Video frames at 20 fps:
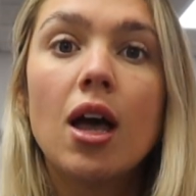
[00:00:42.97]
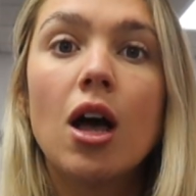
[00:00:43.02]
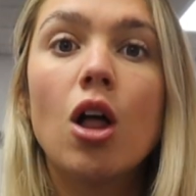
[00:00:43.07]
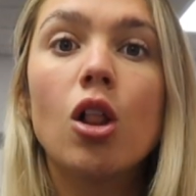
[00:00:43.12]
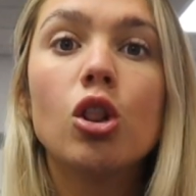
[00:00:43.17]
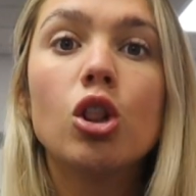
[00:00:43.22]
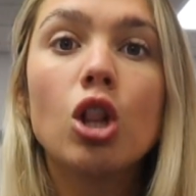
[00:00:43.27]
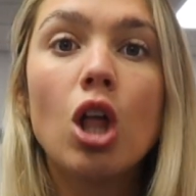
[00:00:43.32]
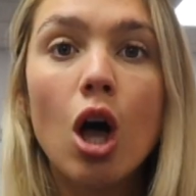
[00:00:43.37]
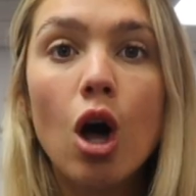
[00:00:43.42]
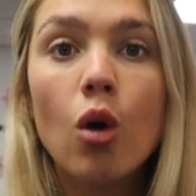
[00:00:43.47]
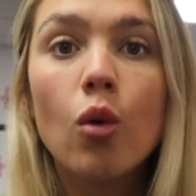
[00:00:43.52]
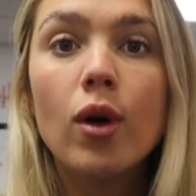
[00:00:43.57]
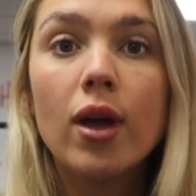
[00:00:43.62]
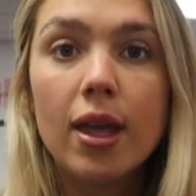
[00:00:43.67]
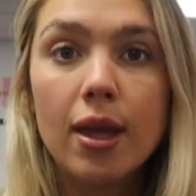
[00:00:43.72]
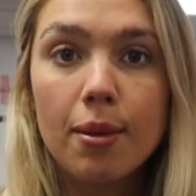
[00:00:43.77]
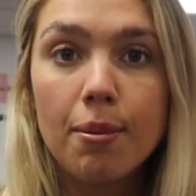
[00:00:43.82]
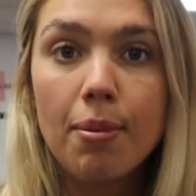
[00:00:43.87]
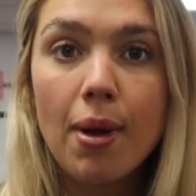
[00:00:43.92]
a low
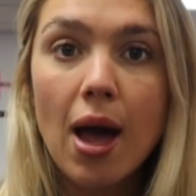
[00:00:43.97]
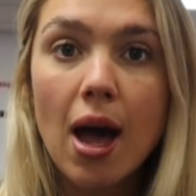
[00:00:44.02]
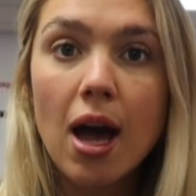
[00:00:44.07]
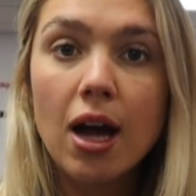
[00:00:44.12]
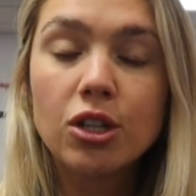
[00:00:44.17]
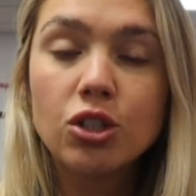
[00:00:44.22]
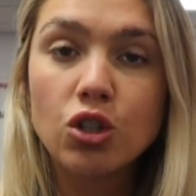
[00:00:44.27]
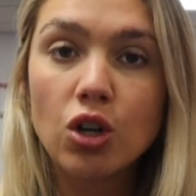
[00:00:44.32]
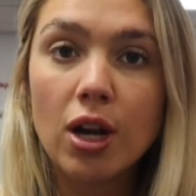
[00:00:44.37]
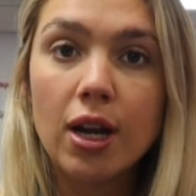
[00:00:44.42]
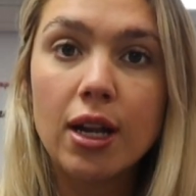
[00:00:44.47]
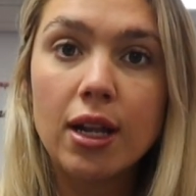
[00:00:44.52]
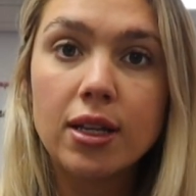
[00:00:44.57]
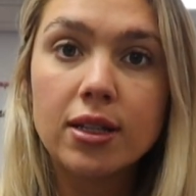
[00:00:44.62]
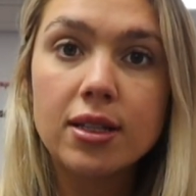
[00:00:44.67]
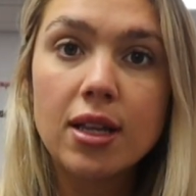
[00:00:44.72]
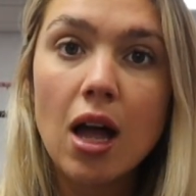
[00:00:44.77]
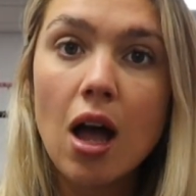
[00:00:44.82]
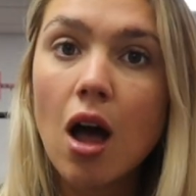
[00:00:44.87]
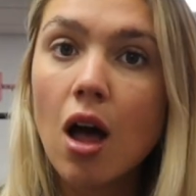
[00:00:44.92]
impact
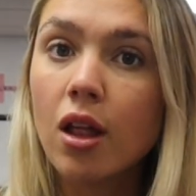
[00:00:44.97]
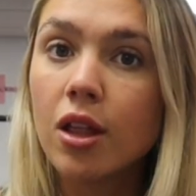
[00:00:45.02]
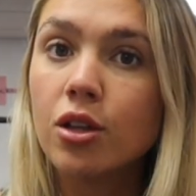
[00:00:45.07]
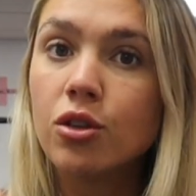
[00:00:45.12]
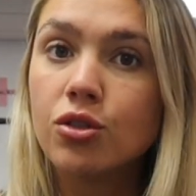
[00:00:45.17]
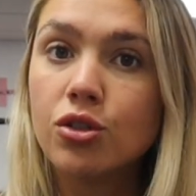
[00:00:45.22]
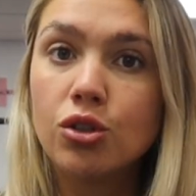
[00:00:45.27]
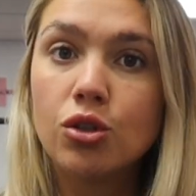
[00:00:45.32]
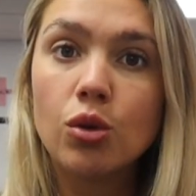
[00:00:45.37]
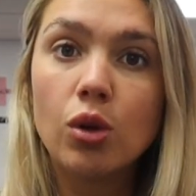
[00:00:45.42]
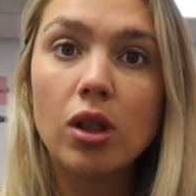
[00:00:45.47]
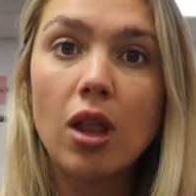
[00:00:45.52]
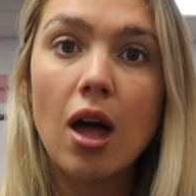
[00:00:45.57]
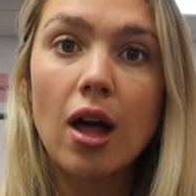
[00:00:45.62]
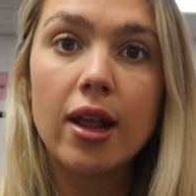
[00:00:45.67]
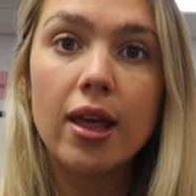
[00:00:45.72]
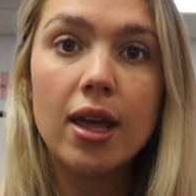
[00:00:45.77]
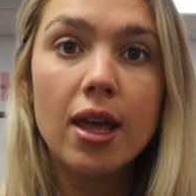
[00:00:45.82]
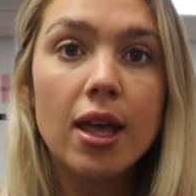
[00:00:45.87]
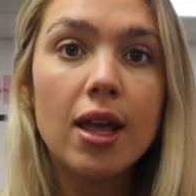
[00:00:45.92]
training style. I used to do a
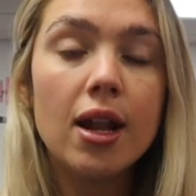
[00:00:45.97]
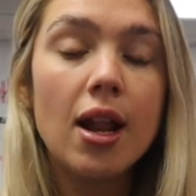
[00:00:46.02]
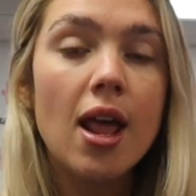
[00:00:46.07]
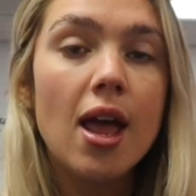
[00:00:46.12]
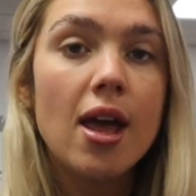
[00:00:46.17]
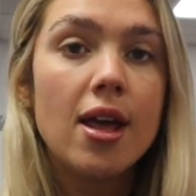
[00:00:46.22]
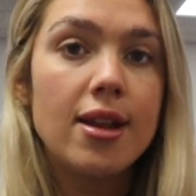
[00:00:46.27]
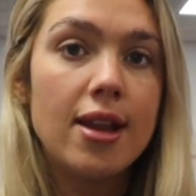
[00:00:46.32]
lot of HIIT.